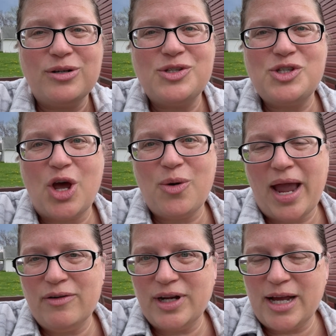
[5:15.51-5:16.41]
So
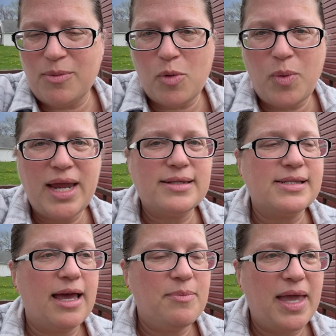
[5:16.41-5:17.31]
every couple weeks,
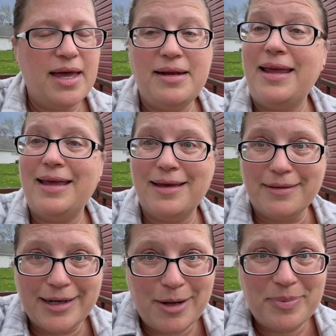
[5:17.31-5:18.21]
come in, hill
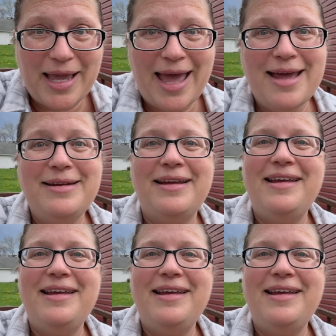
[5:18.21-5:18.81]
it up again,